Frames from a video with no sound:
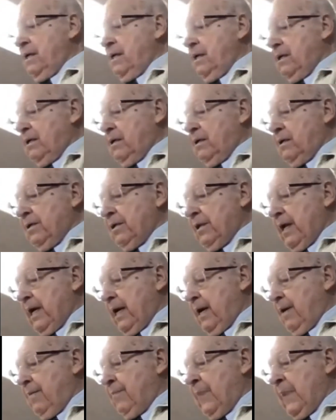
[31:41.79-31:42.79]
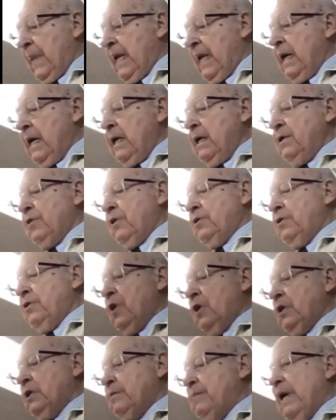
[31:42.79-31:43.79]
on that. So he
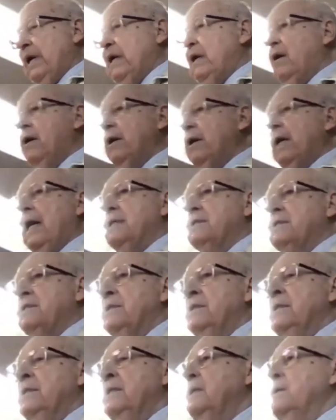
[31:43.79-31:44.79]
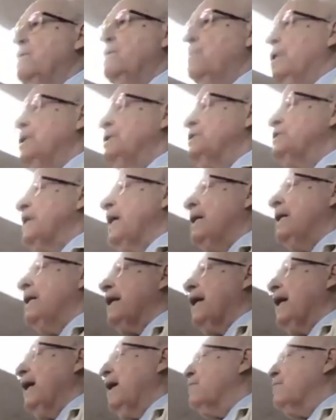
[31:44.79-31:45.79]
talks about going out to one
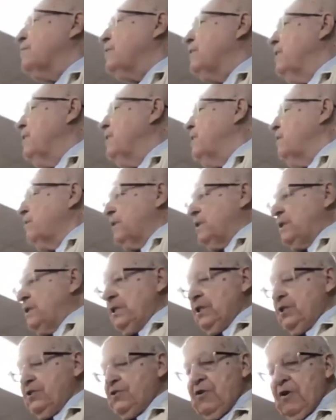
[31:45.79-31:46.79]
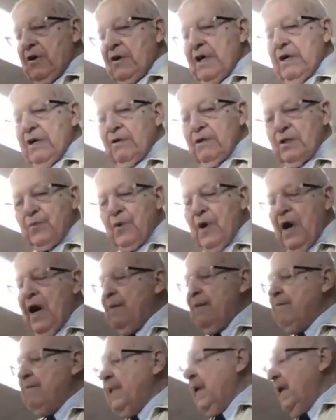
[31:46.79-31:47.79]
Saturday afternoon as he's struggling with this
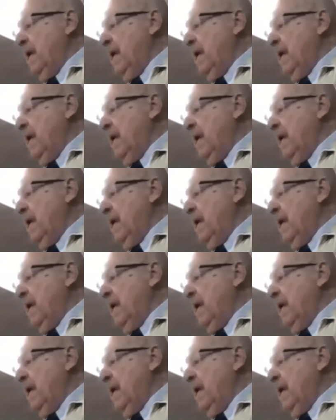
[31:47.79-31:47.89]
problem.